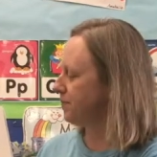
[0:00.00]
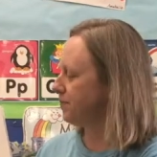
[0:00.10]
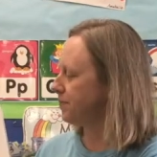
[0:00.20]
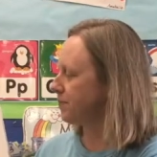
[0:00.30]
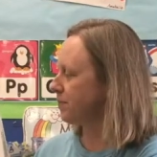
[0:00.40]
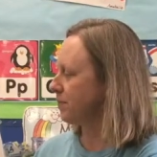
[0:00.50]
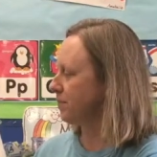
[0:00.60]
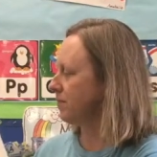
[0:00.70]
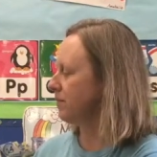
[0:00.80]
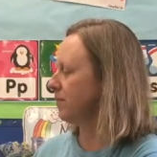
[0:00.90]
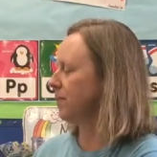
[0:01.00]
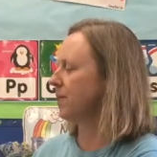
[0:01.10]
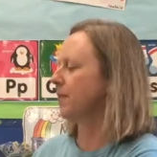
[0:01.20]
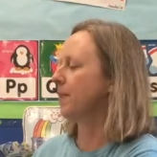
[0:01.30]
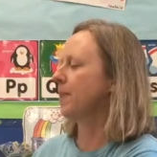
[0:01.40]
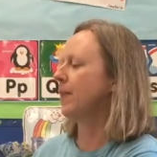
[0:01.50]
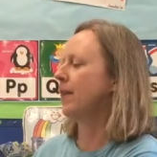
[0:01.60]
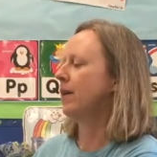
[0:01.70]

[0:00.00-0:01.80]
(silence)